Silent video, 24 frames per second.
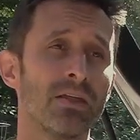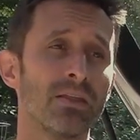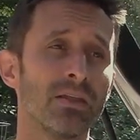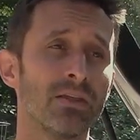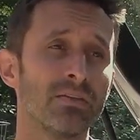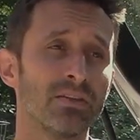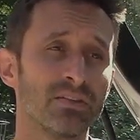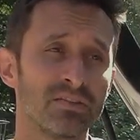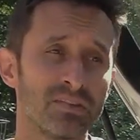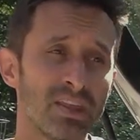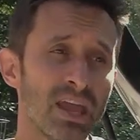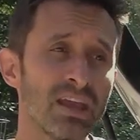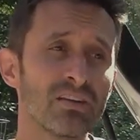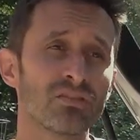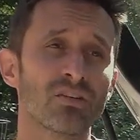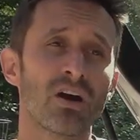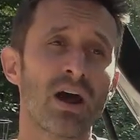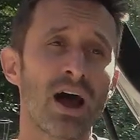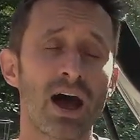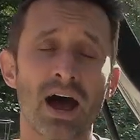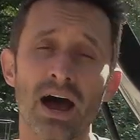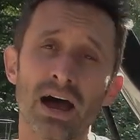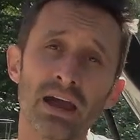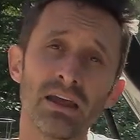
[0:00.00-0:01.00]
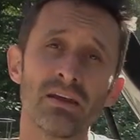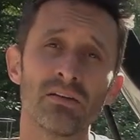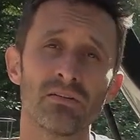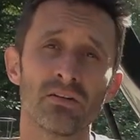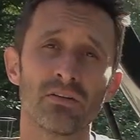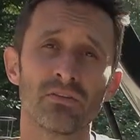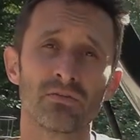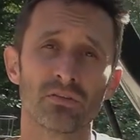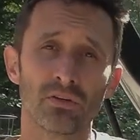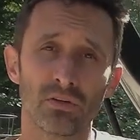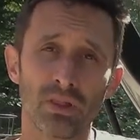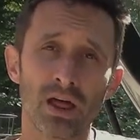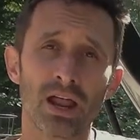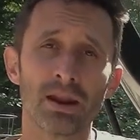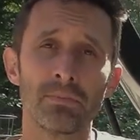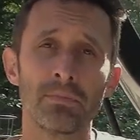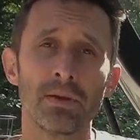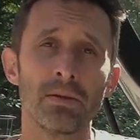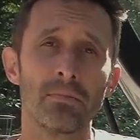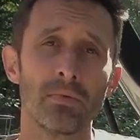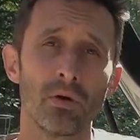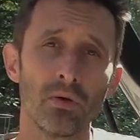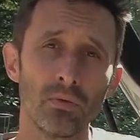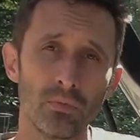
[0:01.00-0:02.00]
the stakes are high for a lot of
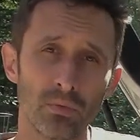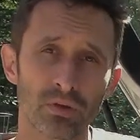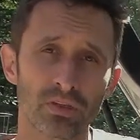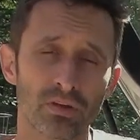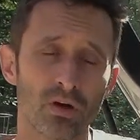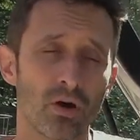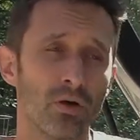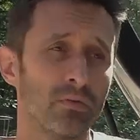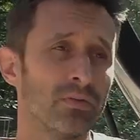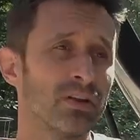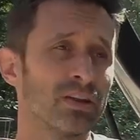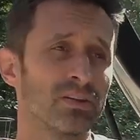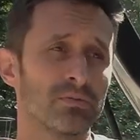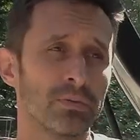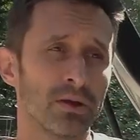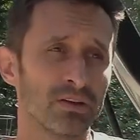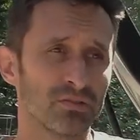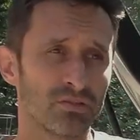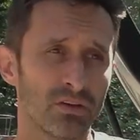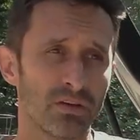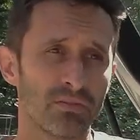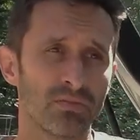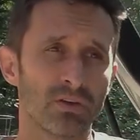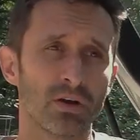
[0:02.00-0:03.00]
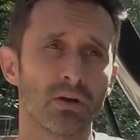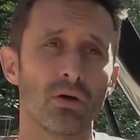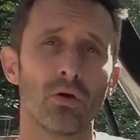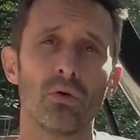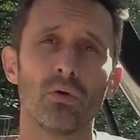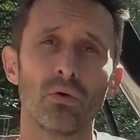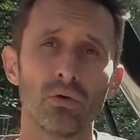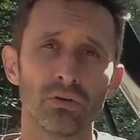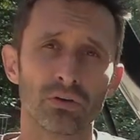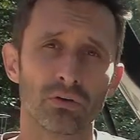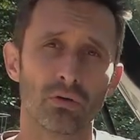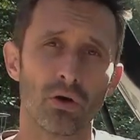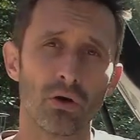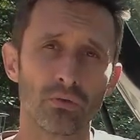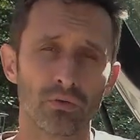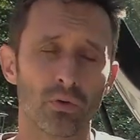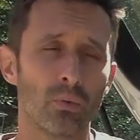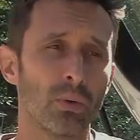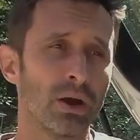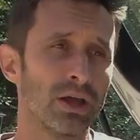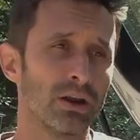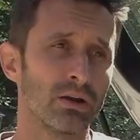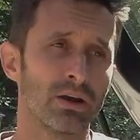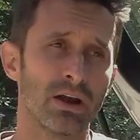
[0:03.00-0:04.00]
people with COVID, especially if they're old or
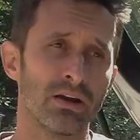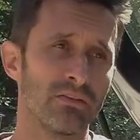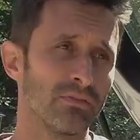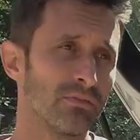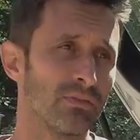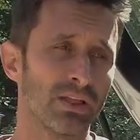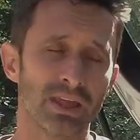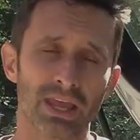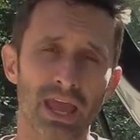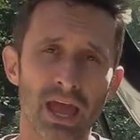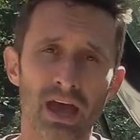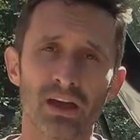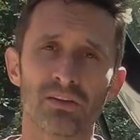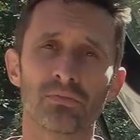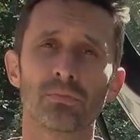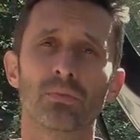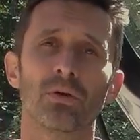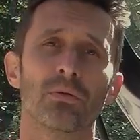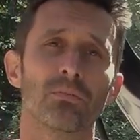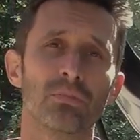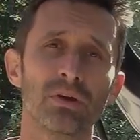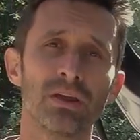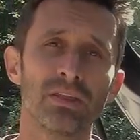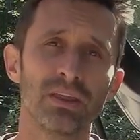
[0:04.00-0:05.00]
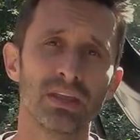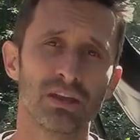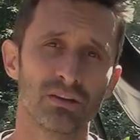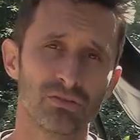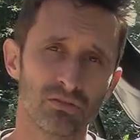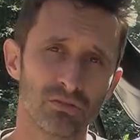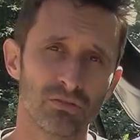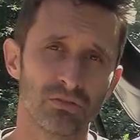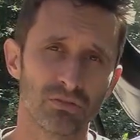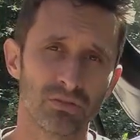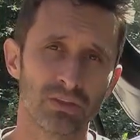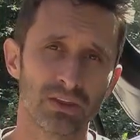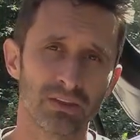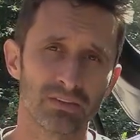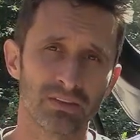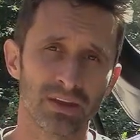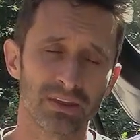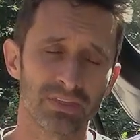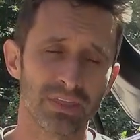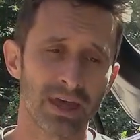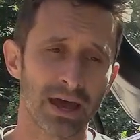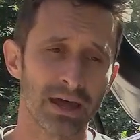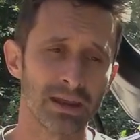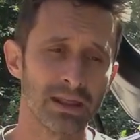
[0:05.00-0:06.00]
overweight or have like asthma or breathing issues or things
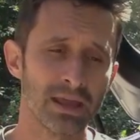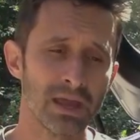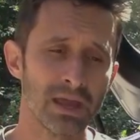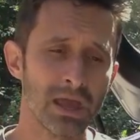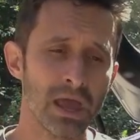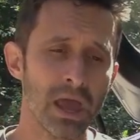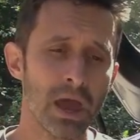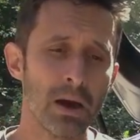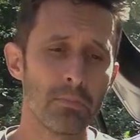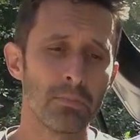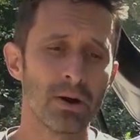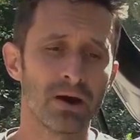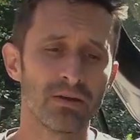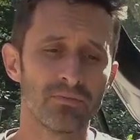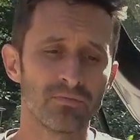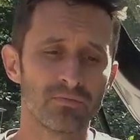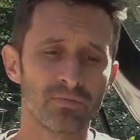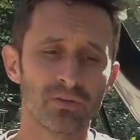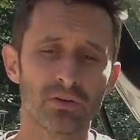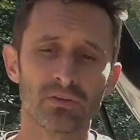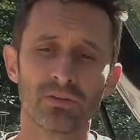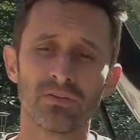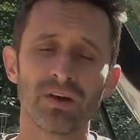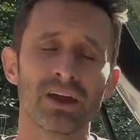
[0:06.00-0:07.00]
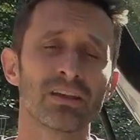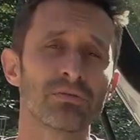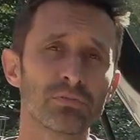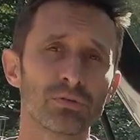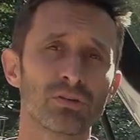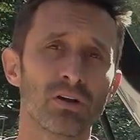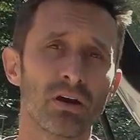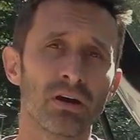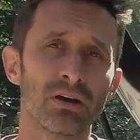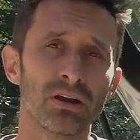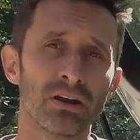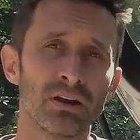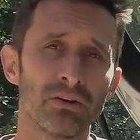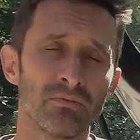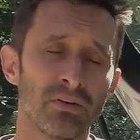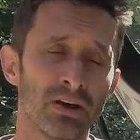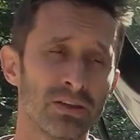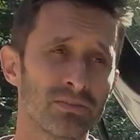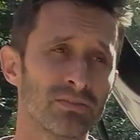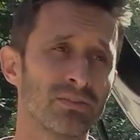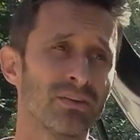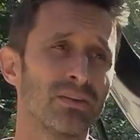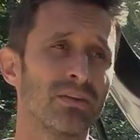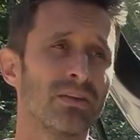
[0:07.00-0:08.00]
like that. But for the vast majority of
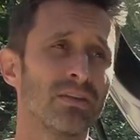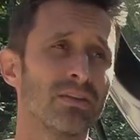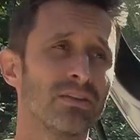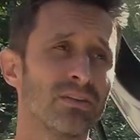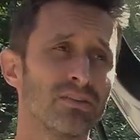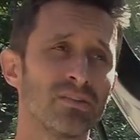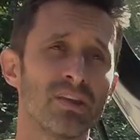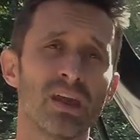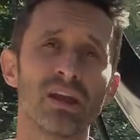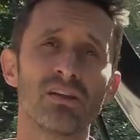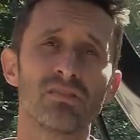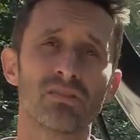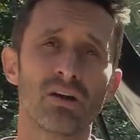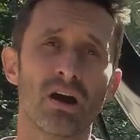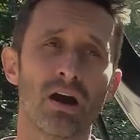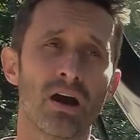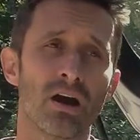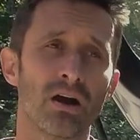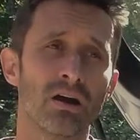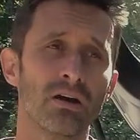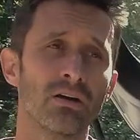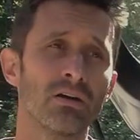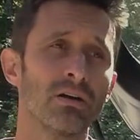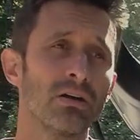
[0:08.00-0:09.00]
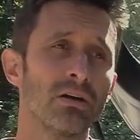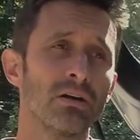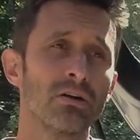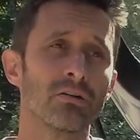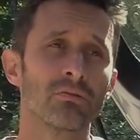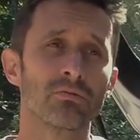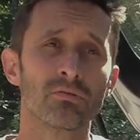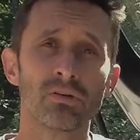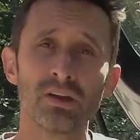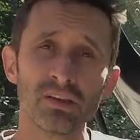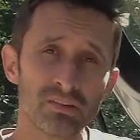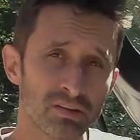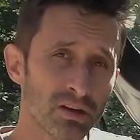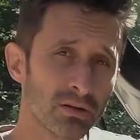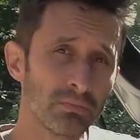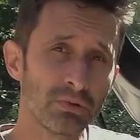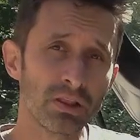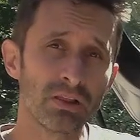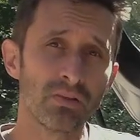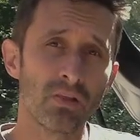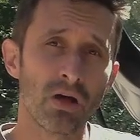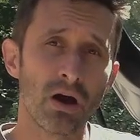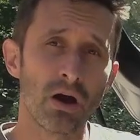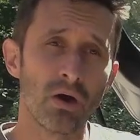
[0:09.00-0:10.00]
us, the stakes are reasonably
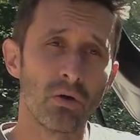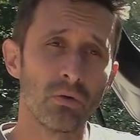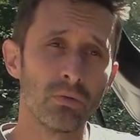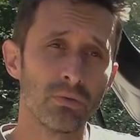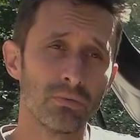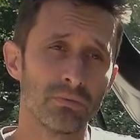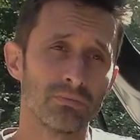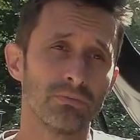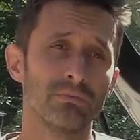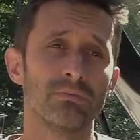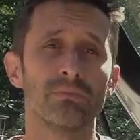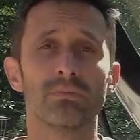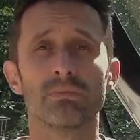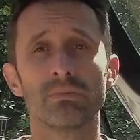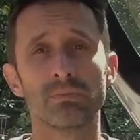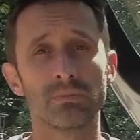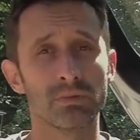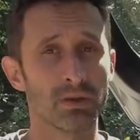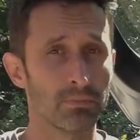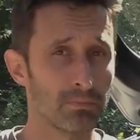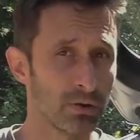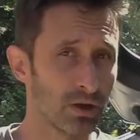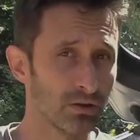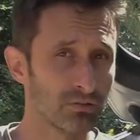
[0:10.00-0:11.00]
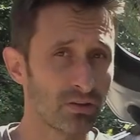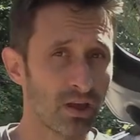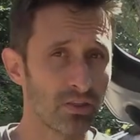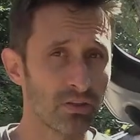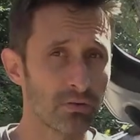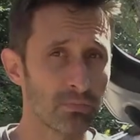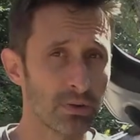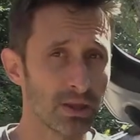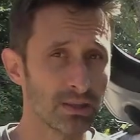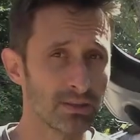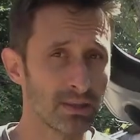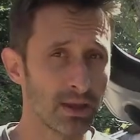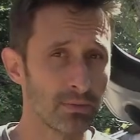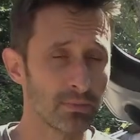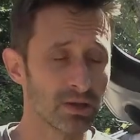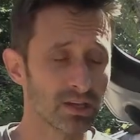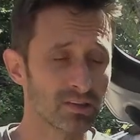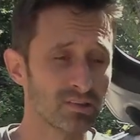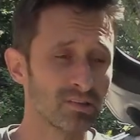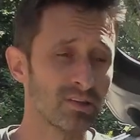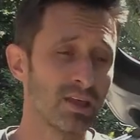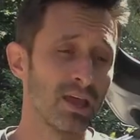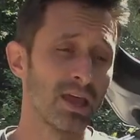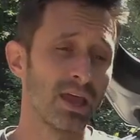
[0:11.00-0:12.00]
low compared to other pandemics